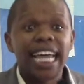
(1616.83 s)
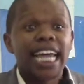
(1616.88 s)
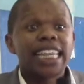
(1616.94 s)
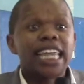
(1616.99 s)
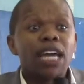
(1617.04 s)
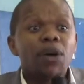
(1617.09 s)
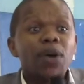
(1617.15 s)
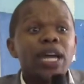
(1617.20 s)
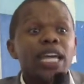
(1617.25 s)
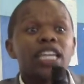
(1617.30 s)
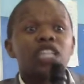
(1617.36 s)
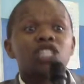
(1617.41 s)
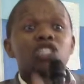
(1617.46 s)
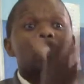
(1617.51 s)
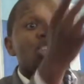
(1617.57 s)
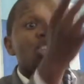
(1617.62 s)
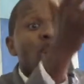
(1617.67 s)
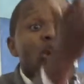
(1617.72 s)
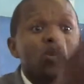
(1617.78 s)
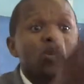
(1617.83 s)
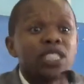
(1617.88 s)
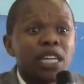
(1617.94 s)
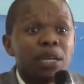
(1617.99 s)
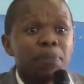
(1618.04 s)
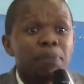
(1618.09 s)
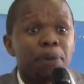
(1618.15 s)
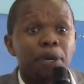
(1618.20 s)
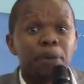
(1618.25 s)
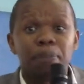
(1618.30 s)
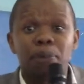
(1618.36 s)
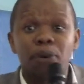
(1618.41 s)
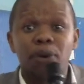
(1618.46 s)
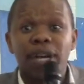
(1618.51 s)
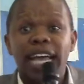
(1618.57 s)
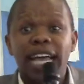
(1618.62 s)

They were his chosen people.